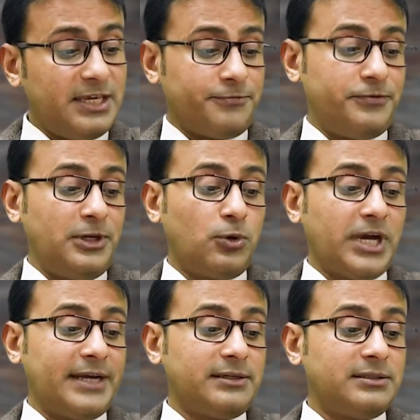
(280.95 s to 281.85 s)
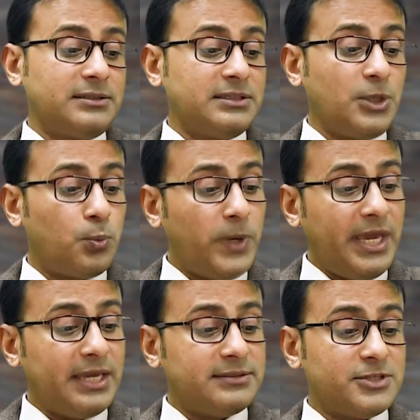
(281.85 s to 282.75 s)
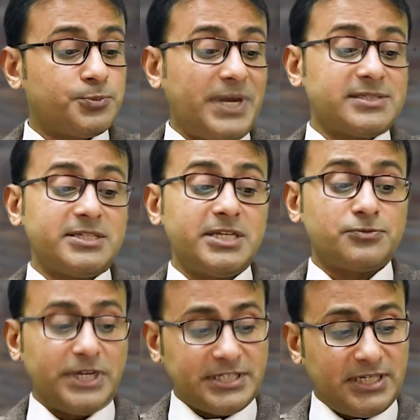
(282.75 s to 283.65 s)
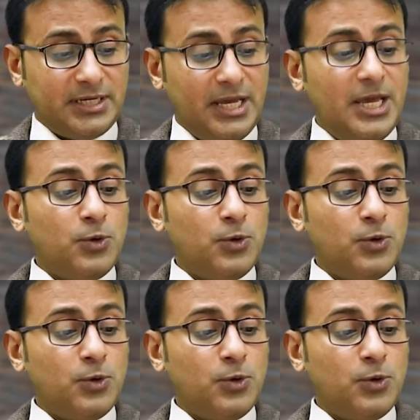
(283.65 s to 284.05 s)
If we look at the way this passage is written,